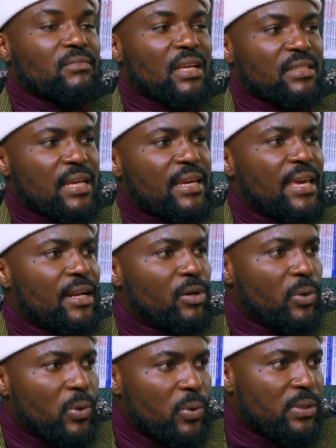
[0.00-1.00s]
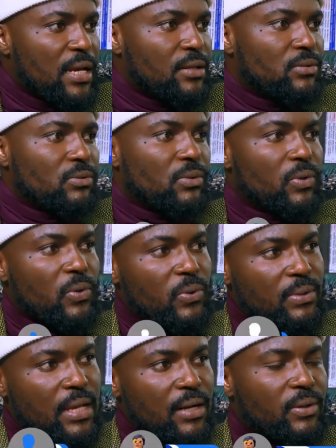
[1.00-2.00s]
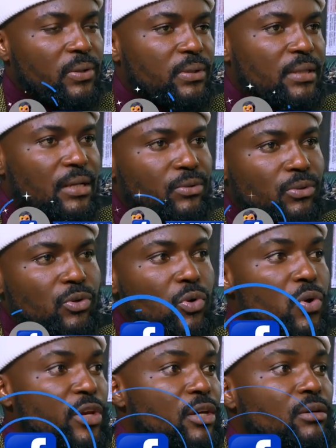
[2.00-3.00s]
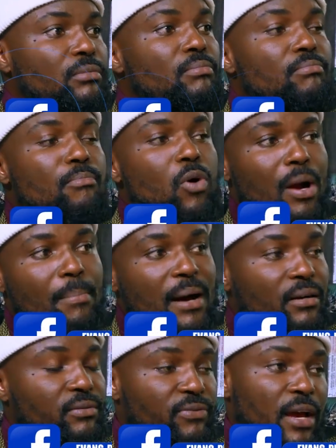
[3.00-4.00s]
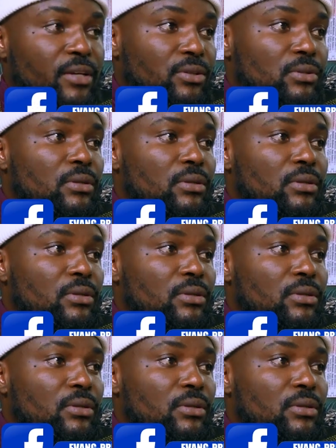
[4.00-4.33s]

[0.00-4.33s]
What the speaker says: as I get closer to knowing more about fashion,